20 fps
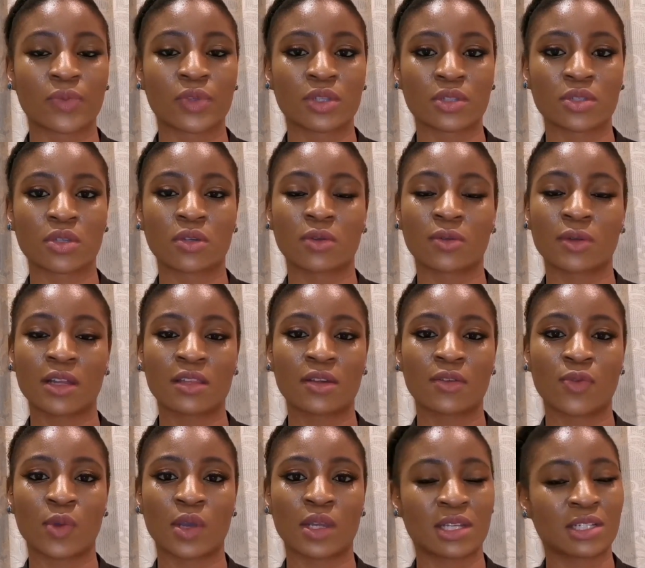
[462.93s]
So rather
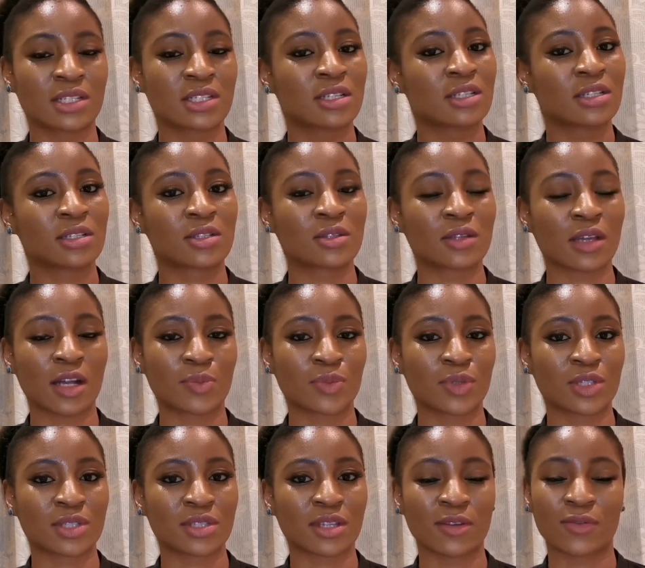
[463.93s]
avoid it to help
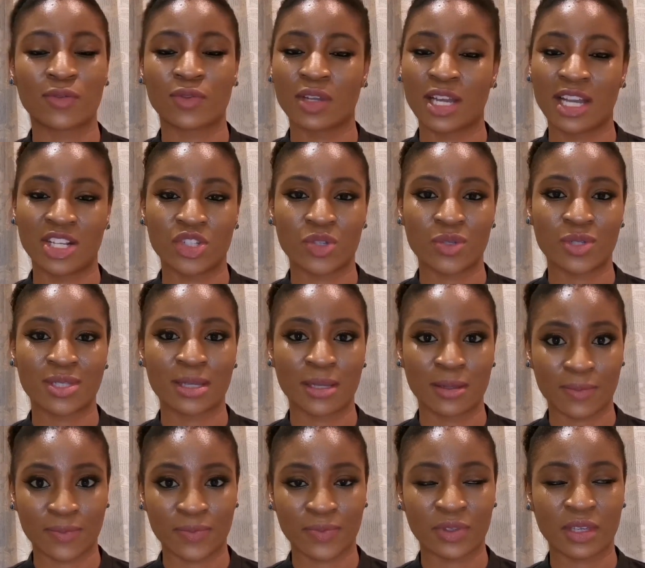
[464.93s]
yourself and your
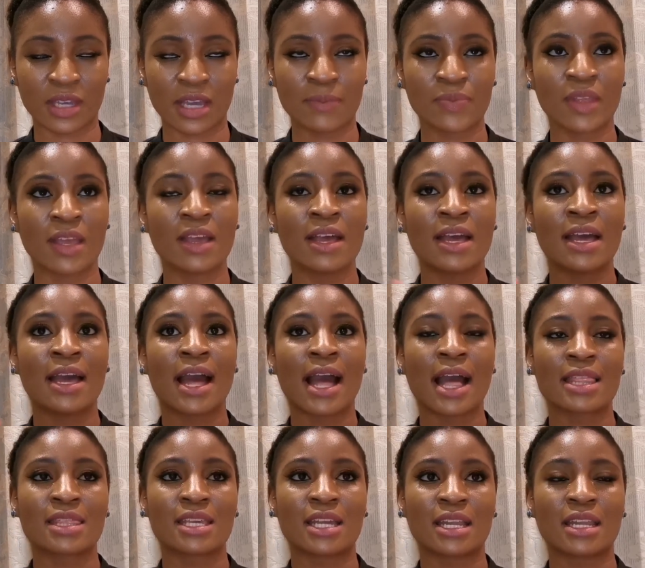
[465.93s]
skin. Okay,
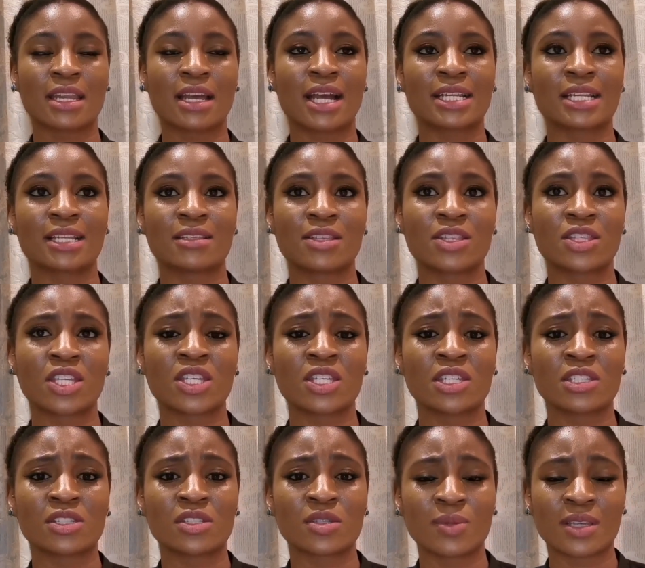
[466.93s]
and then another thing you
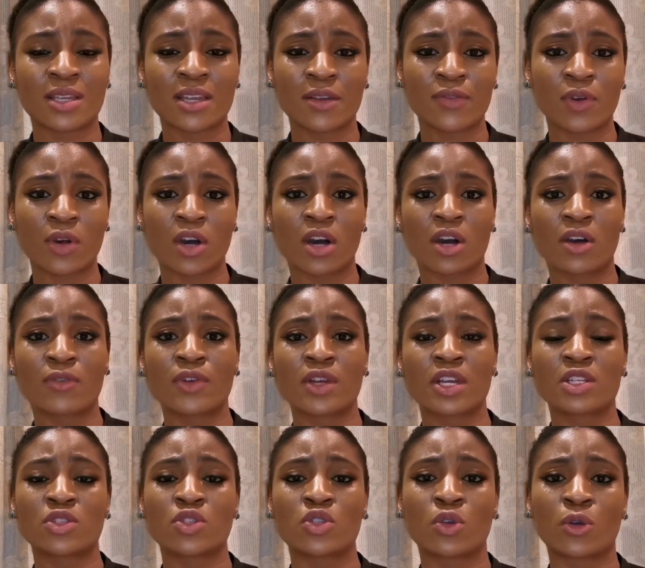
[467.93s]
need to be careful of
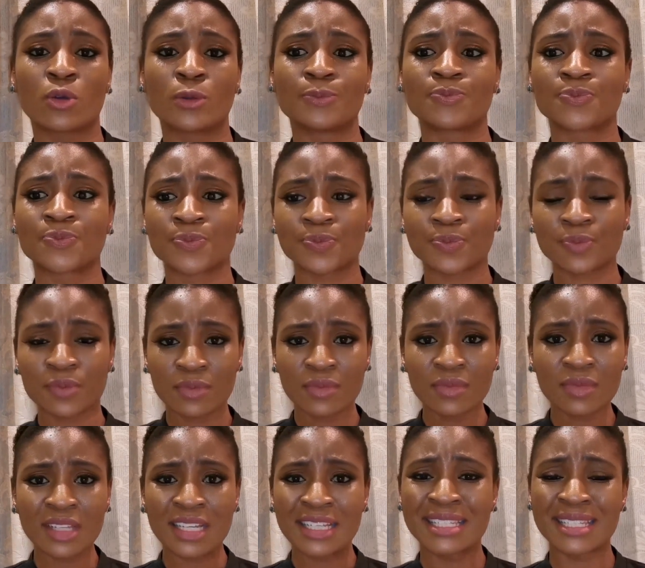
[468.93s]
is your
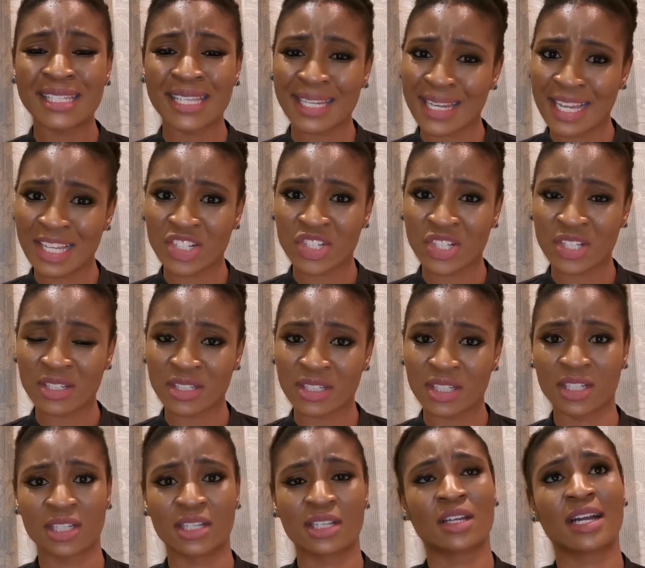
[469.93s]
denatured
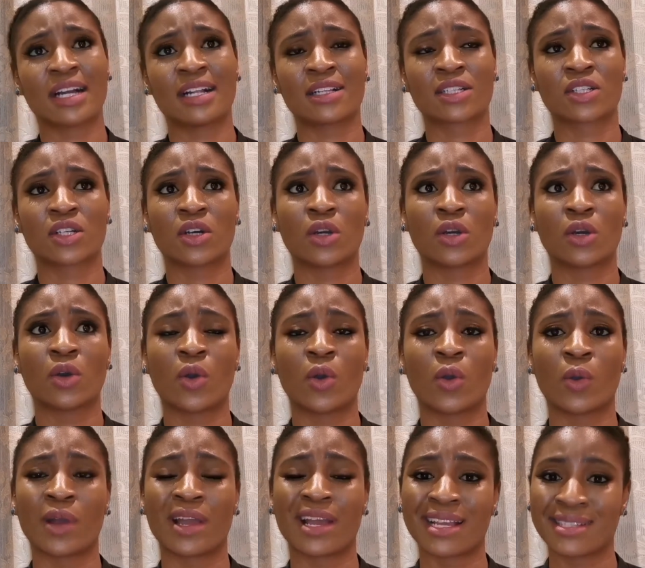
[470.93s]
alcohol
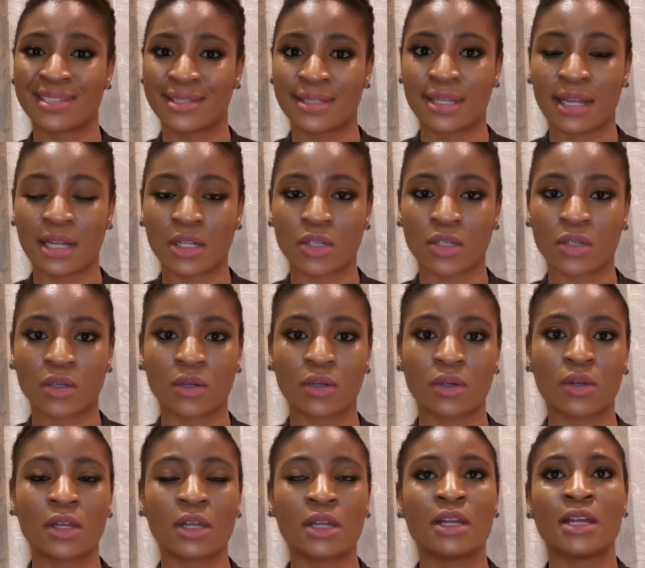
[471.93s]
or ester alcohol.